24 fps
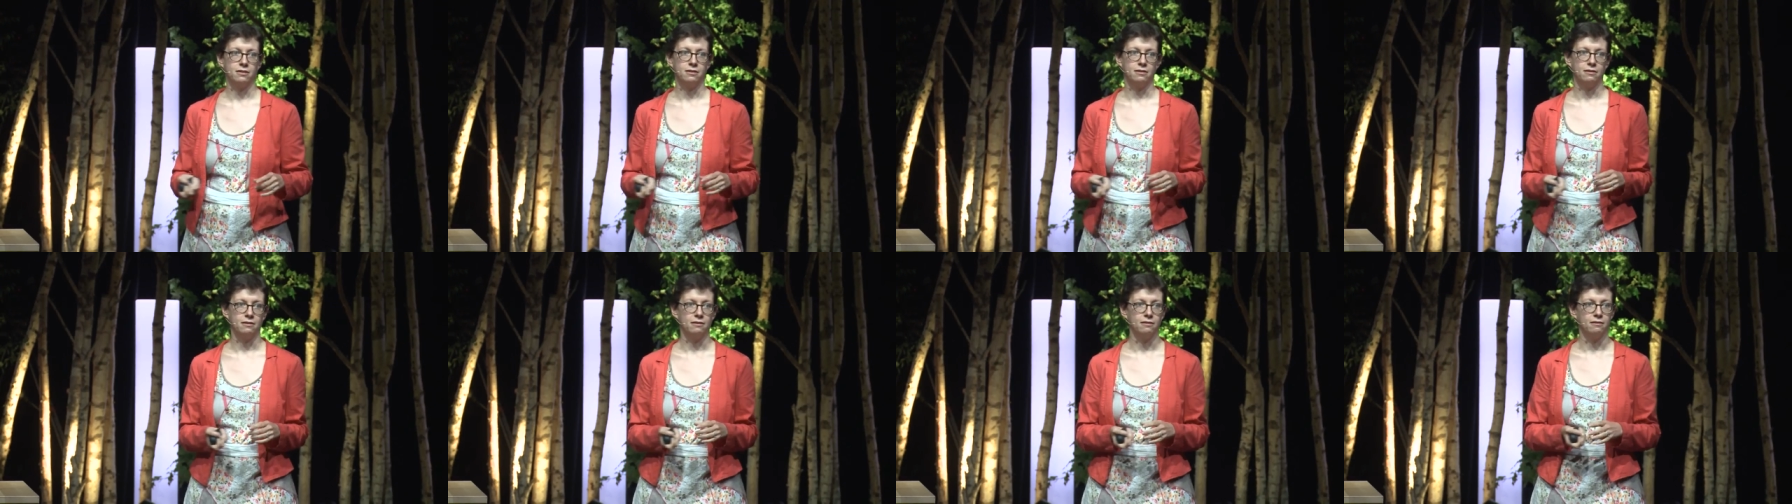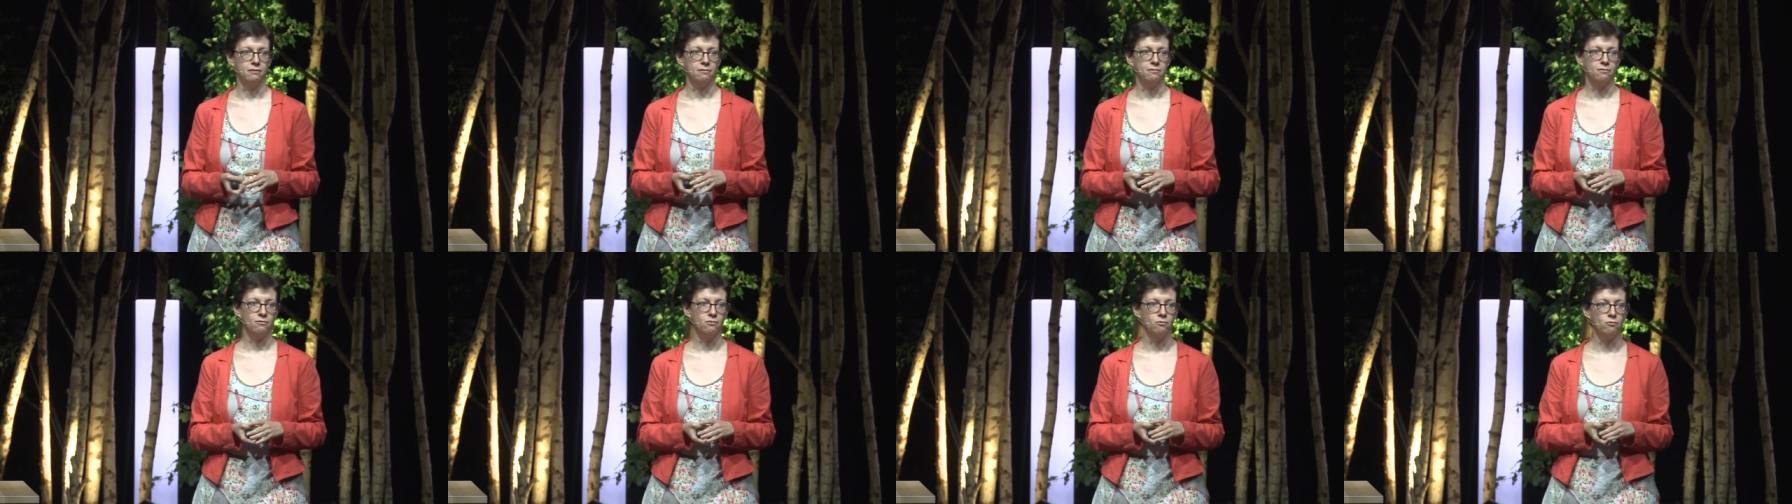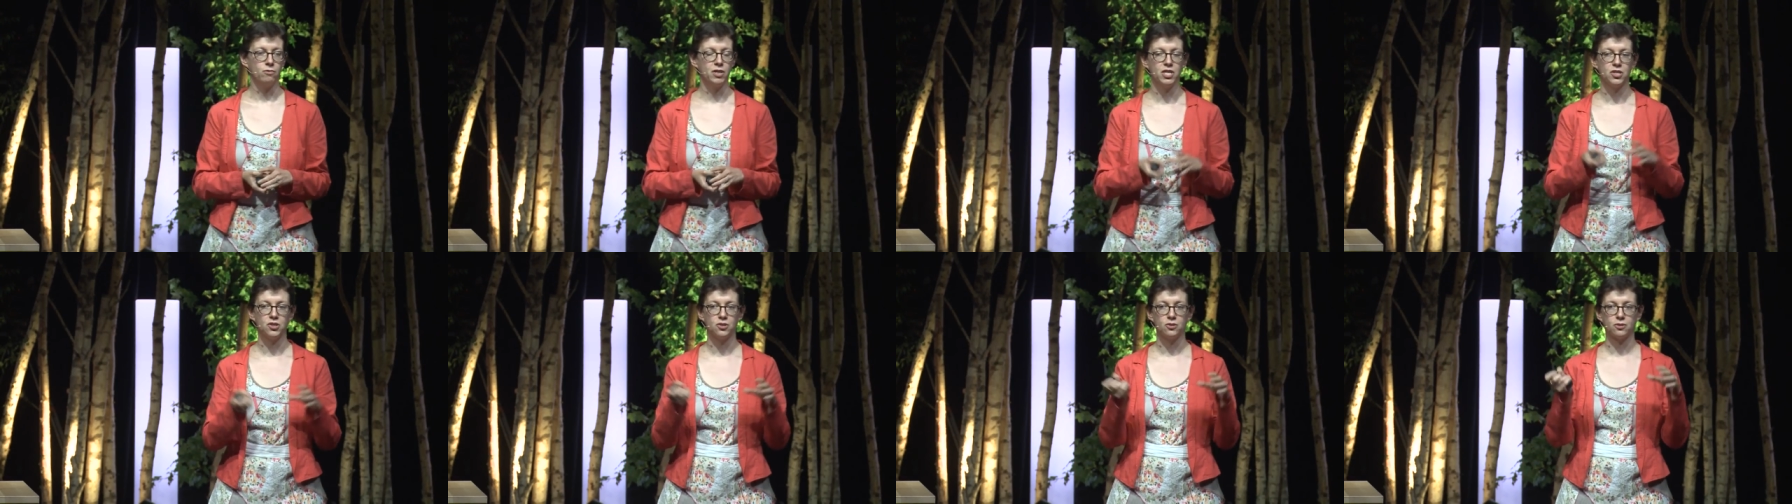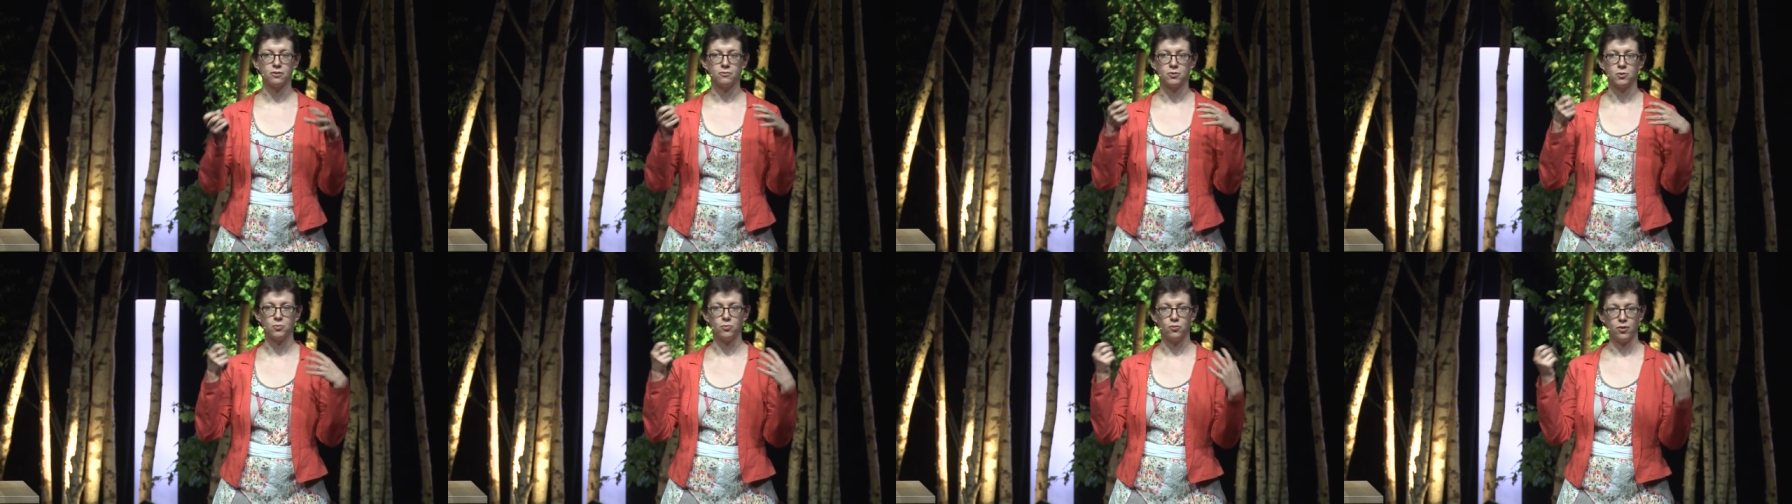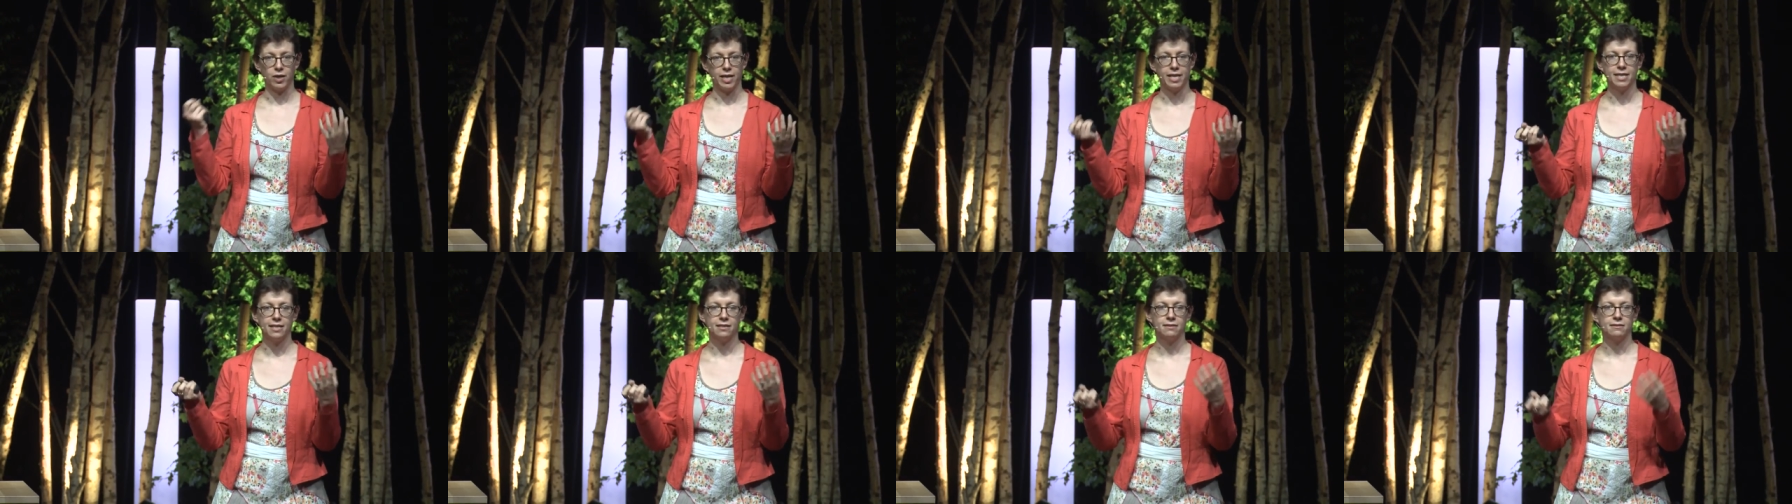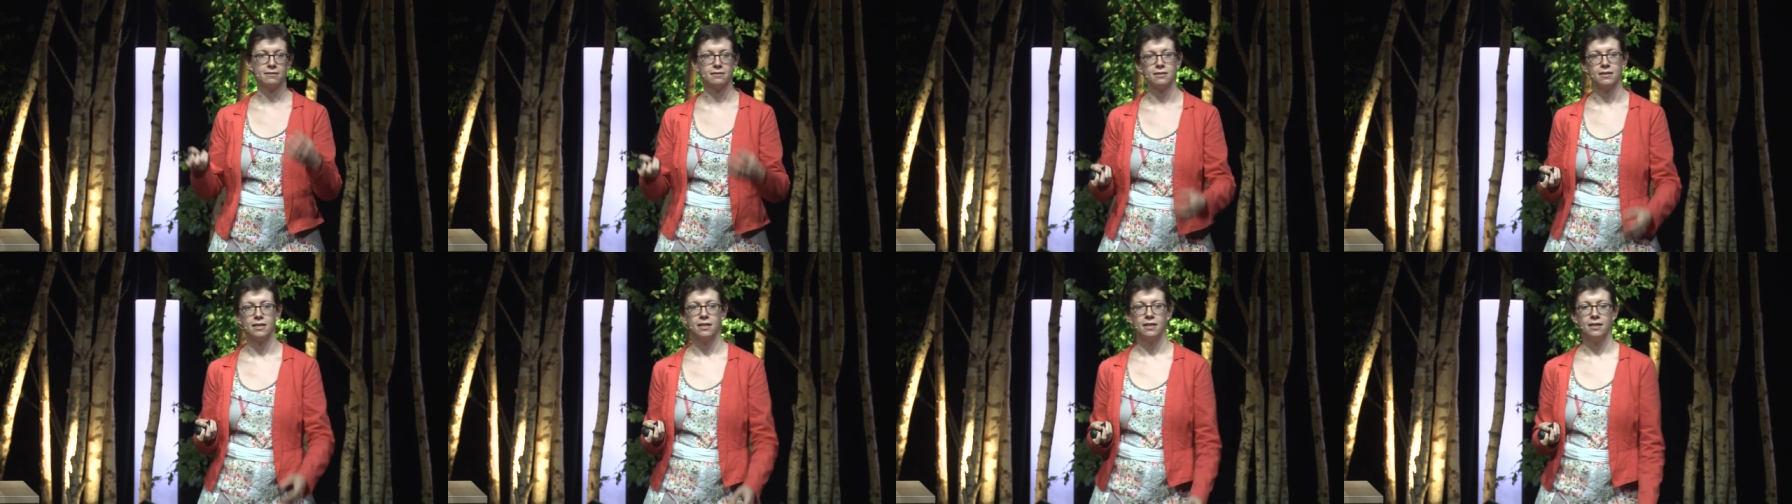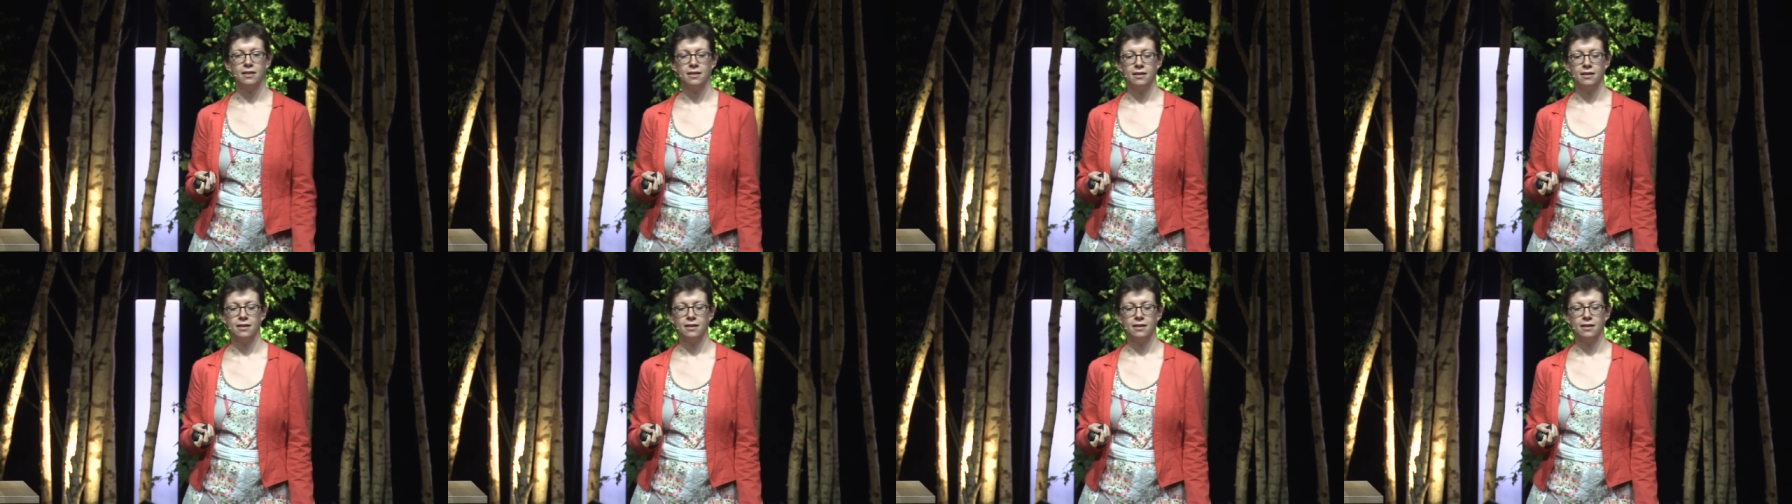uh, regions of the brains,